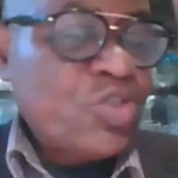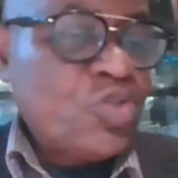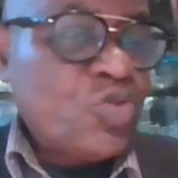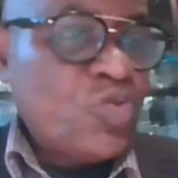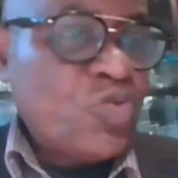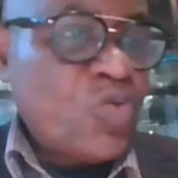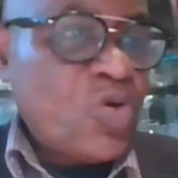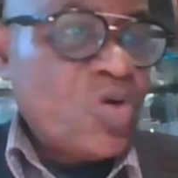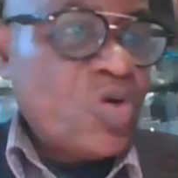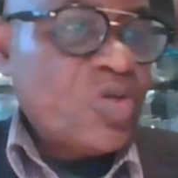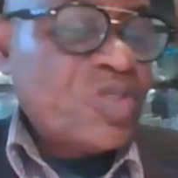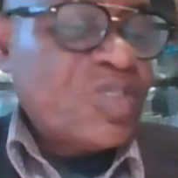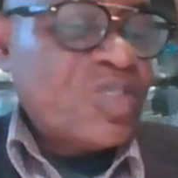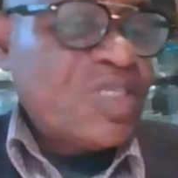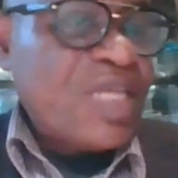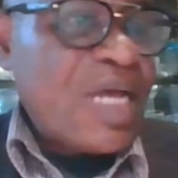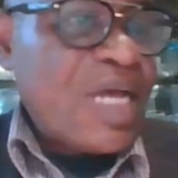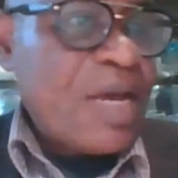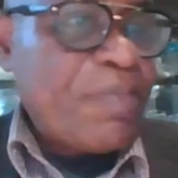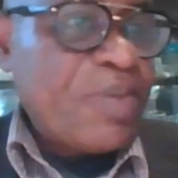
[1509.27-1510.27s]
towards
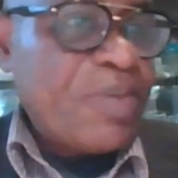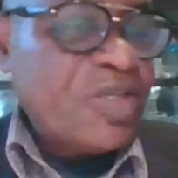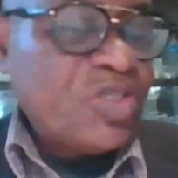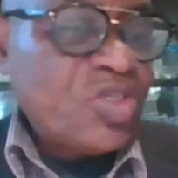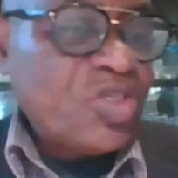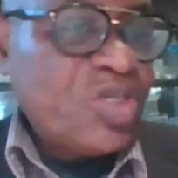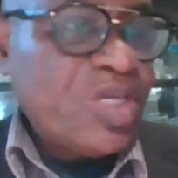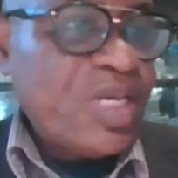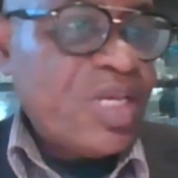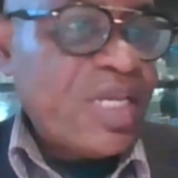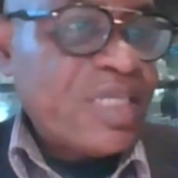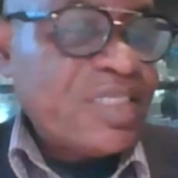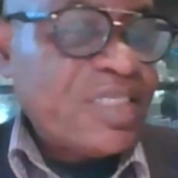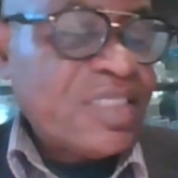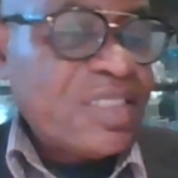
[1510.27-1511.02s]
that particular thing?